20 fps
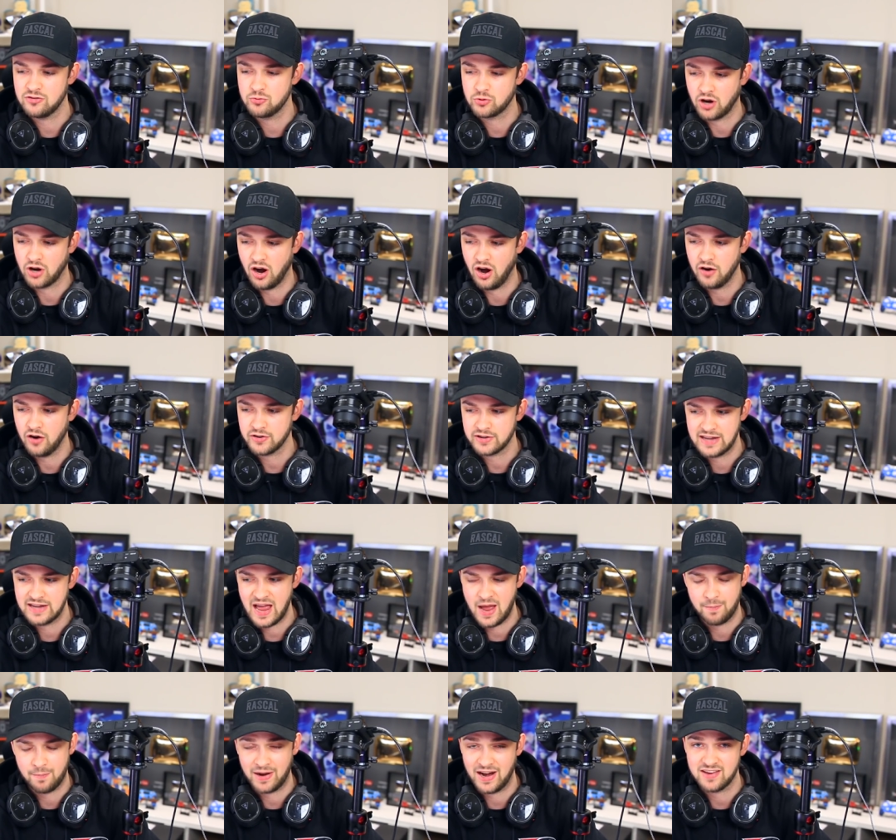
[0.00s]
you can't
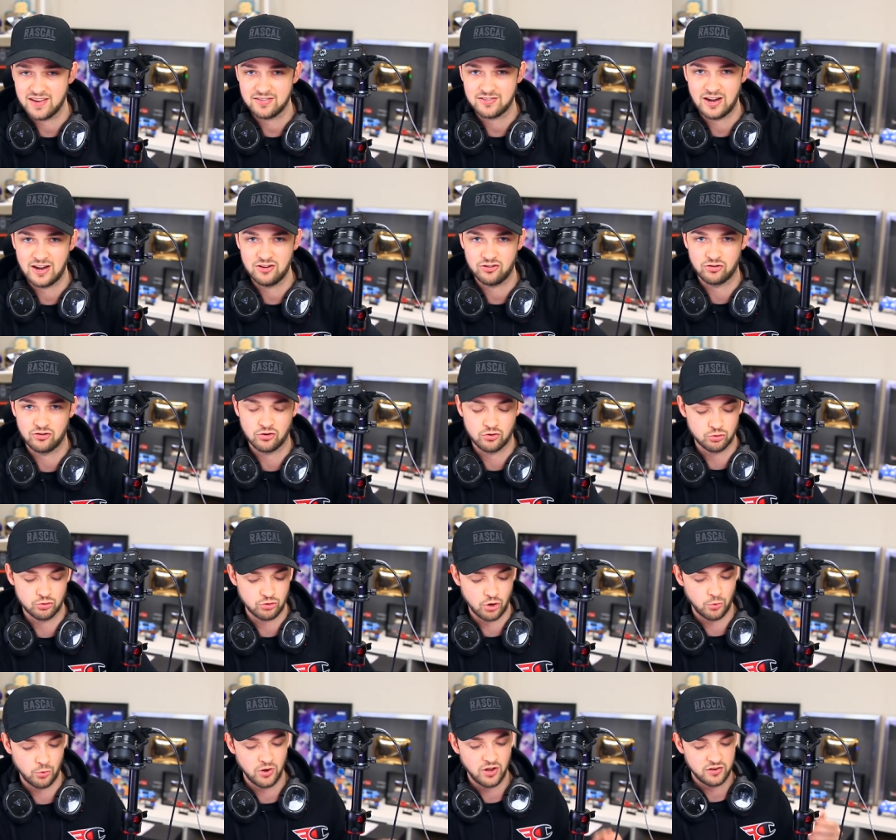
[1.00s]
get a PlayStation
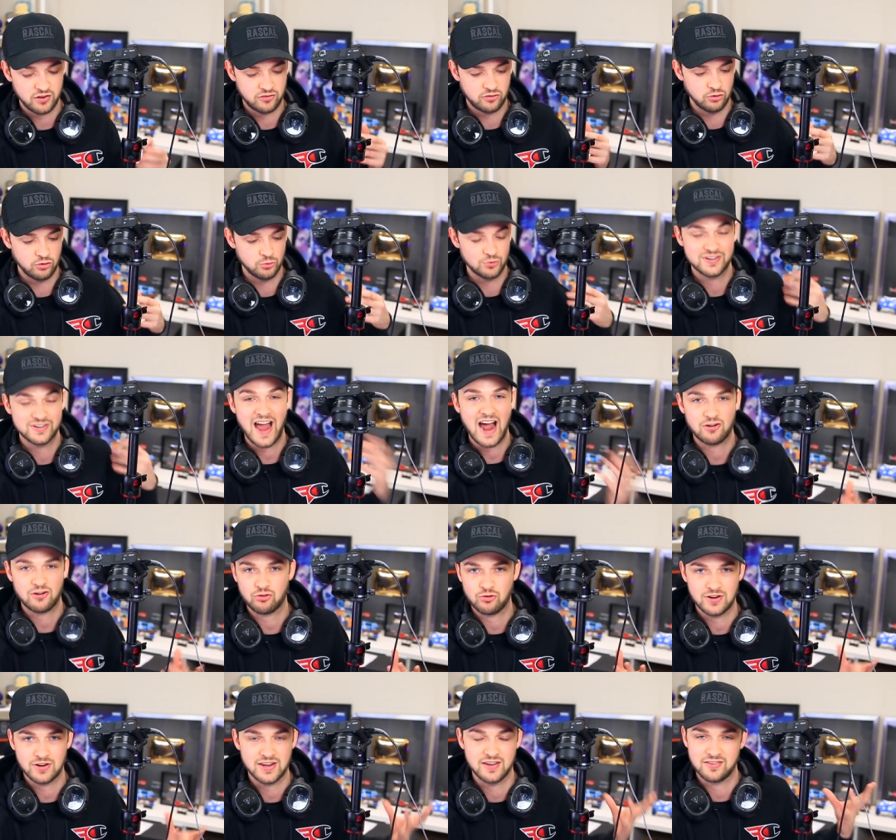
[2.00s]
controller to
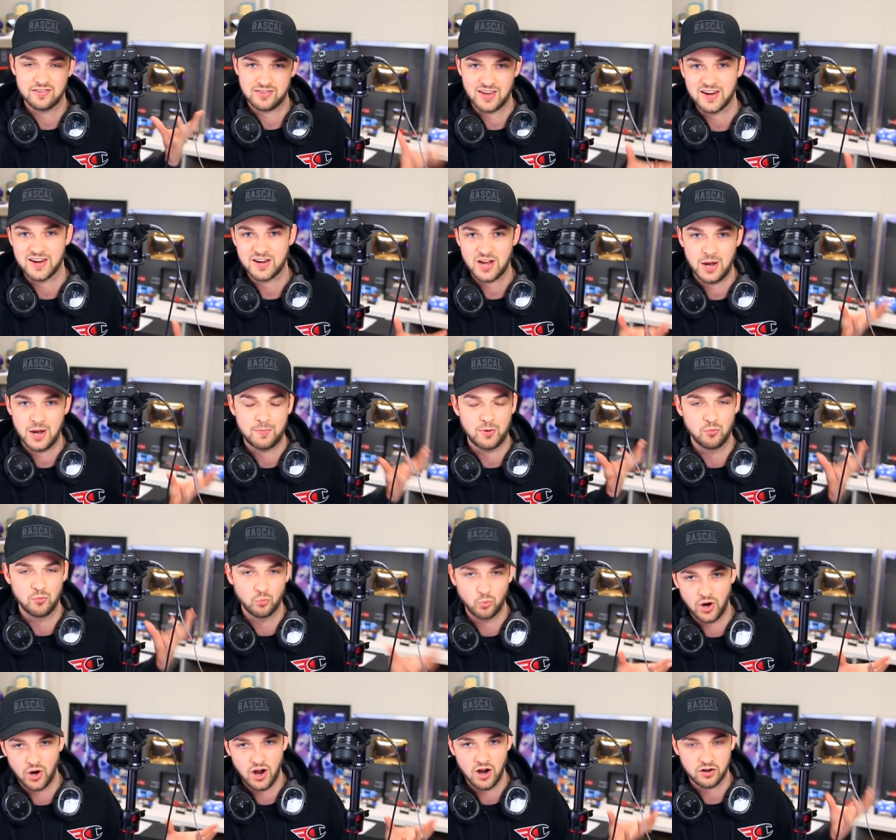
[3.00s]
naturally sync up
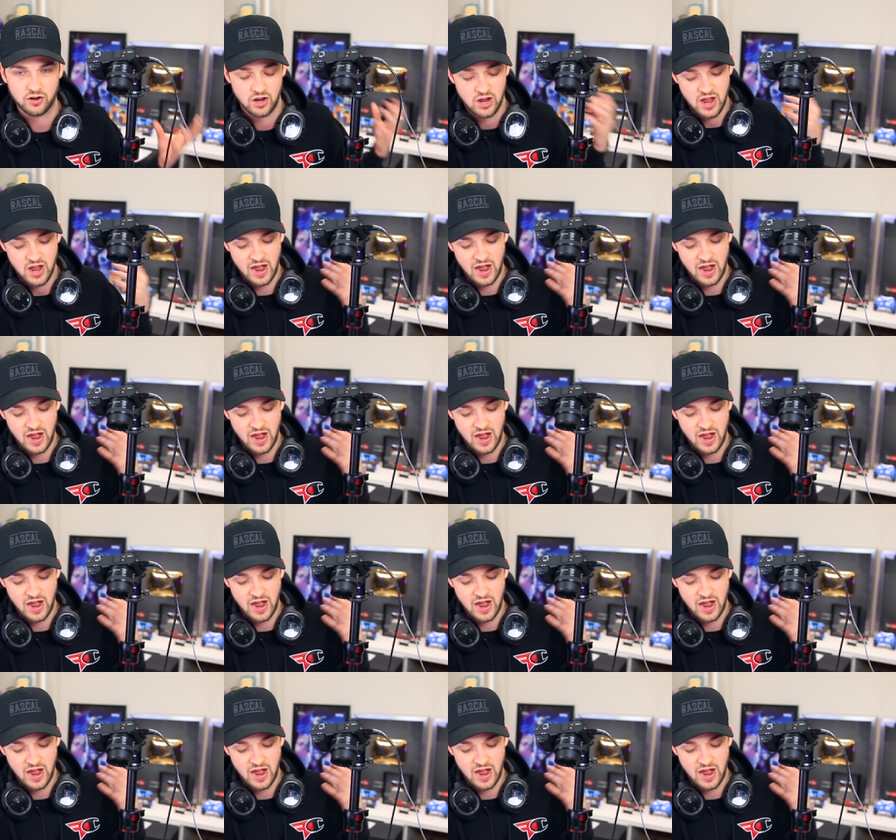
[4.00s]
and work